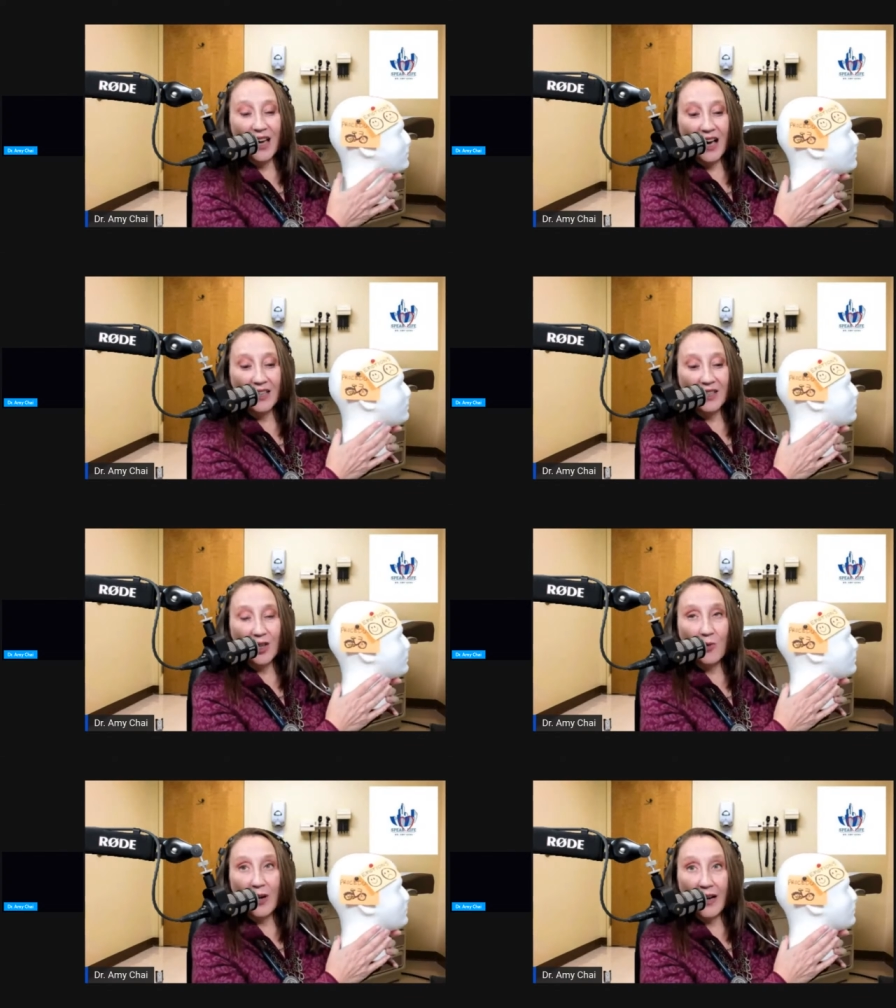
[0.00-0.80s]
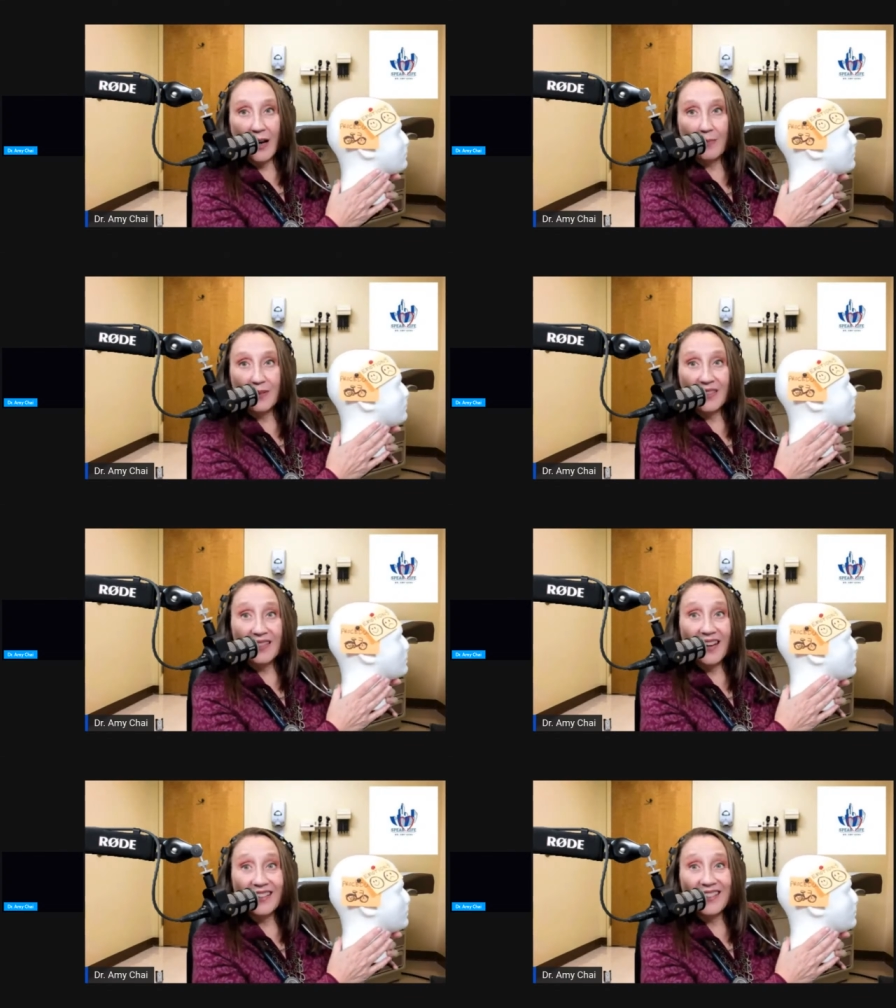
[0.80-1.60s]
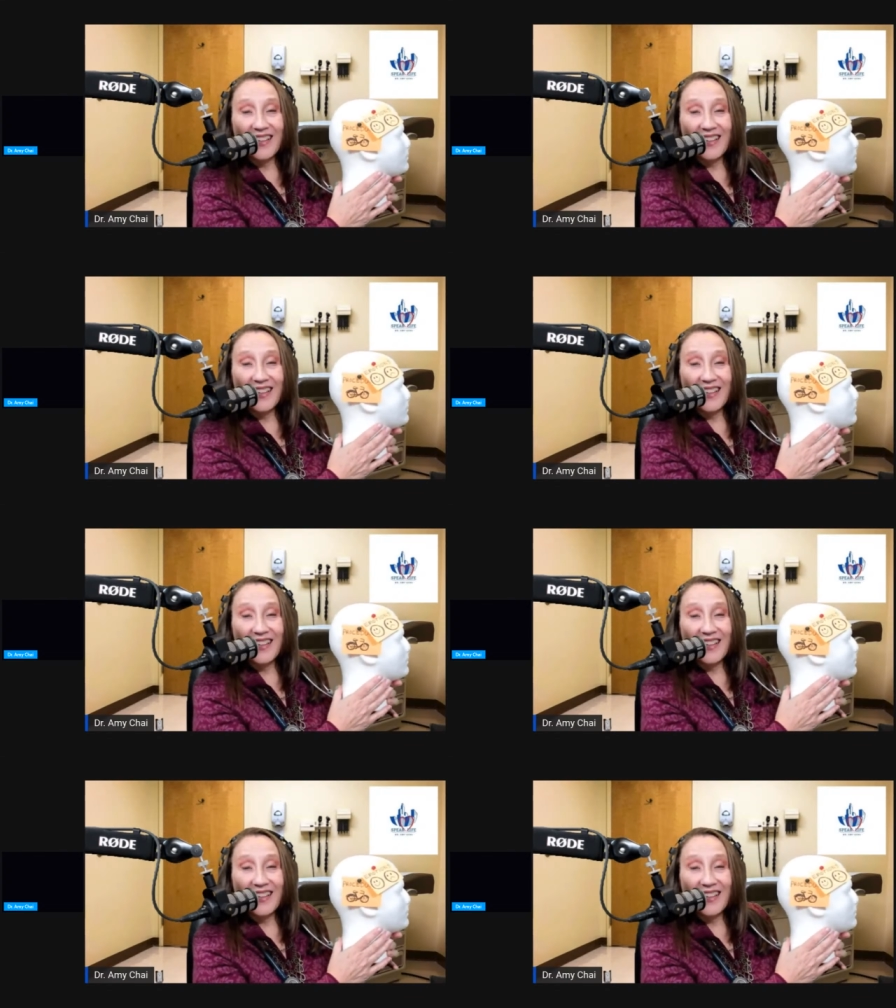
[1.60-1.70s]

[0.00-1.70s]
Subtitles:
So what happens next